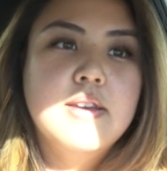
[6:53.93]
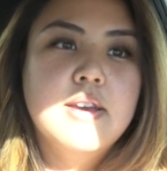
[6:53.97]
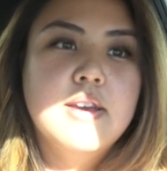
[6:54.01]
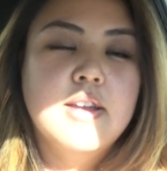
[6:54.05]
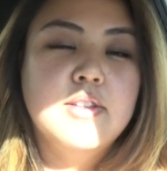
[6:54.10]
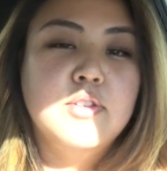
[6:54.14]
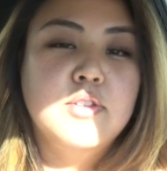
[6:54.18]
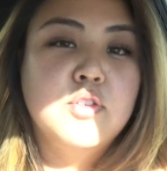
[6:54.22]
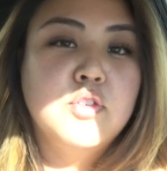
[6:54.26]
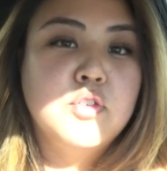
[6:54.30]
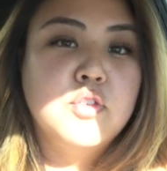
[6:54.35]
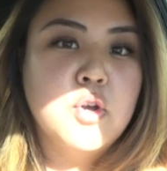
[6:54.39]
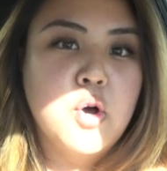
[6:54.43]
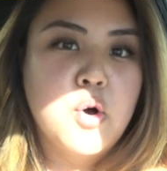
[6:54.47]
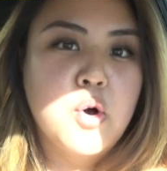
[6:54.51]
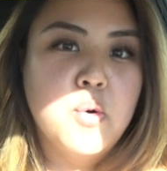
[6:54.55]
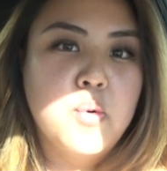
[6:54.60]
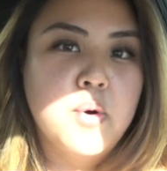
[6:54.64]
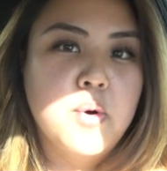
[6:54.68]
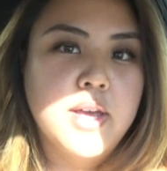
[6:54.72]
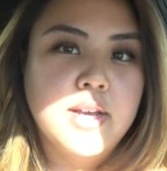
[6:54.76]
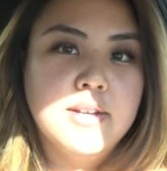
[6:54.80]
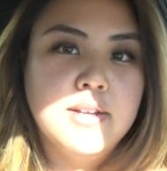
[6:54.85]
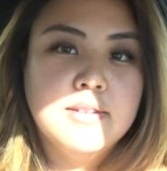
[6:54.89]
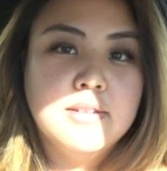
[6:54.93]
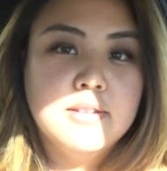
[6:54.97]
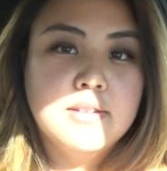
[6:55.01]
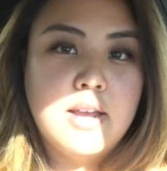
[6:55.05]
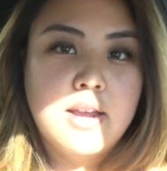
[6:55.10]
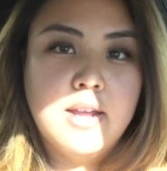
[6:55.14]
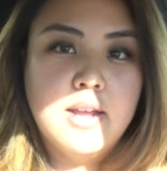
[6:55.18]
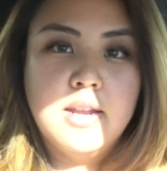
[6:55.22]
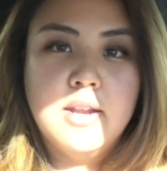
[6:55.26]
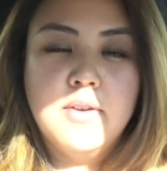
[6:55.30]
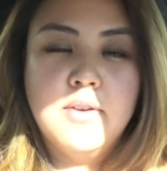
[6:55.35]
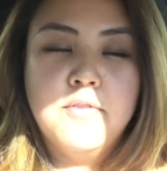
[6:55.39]
and so
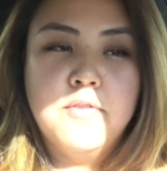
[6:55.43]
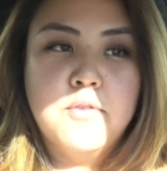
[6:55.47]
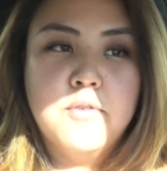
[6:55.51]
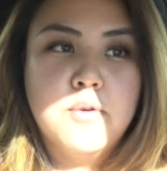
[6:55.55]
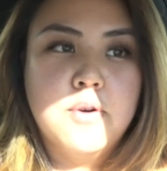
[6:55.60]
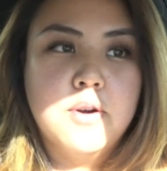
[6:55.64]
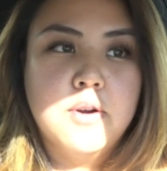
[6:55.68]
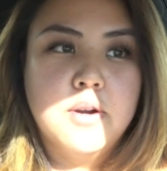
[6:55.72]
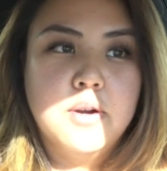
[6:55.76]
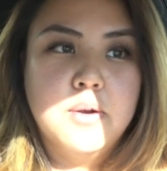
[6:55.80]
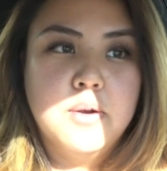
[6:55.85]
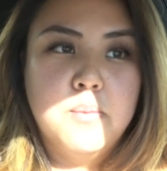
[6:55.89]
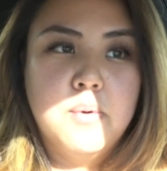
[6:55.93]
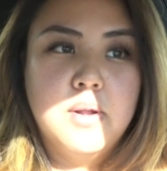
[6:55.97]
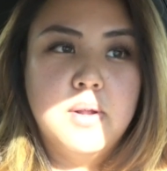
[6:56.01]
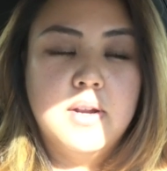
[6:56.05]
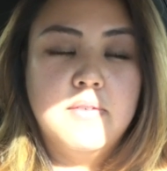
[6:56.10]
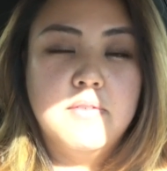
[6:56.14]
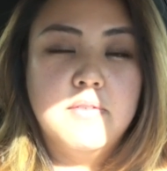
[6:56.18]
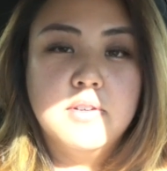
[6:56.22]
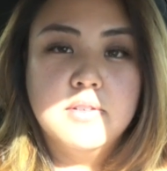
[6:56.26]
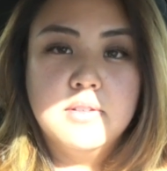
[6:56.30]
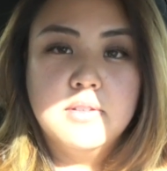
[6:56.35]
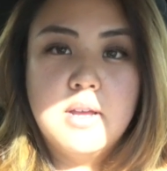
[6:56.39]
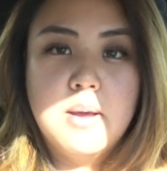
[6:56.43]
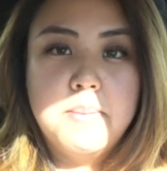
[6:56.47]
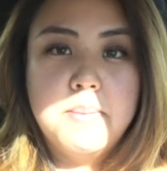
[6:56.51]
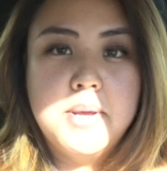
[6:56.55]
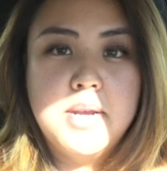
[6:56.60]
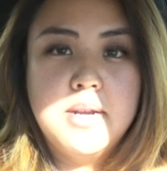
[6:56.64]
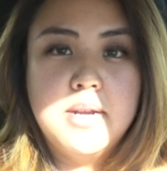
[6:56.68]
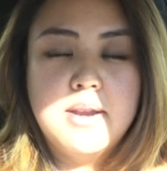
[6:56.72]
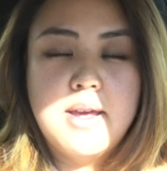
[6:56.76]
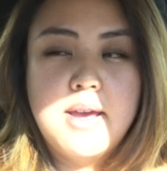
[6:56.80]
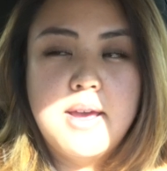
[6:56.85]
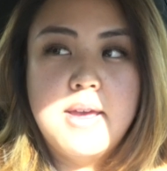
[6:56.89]
excited for whatever is
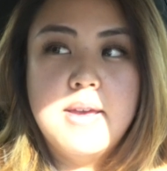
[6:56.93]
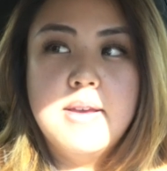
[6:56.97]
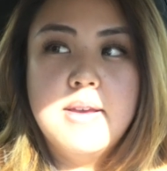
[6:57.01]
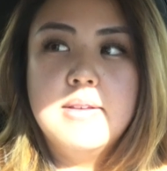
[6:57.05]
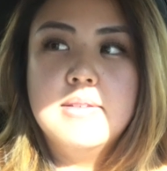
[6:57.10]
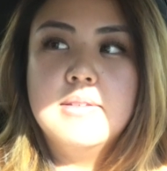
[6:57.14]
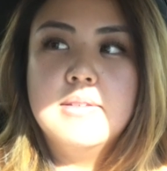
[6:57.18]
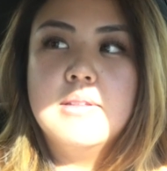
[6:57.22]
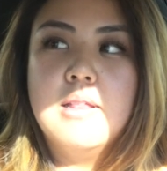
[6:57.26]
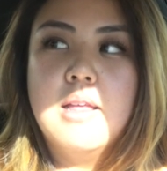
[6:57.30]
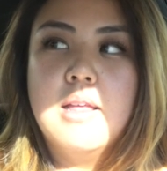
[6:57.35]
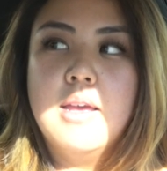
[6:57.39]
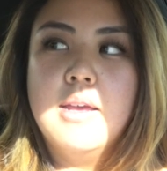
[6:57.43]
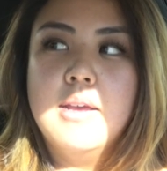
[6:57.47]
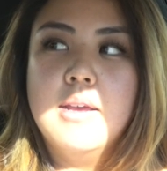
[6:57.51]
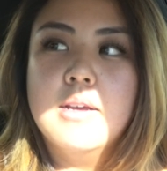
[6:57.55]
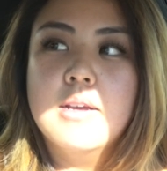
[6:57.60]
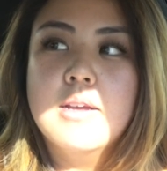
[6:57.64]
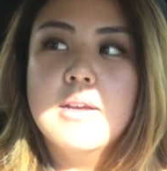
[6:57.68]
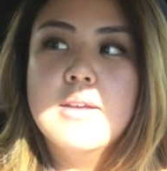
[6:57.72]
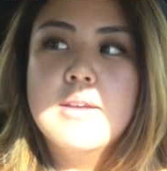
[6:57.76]
coming next, like,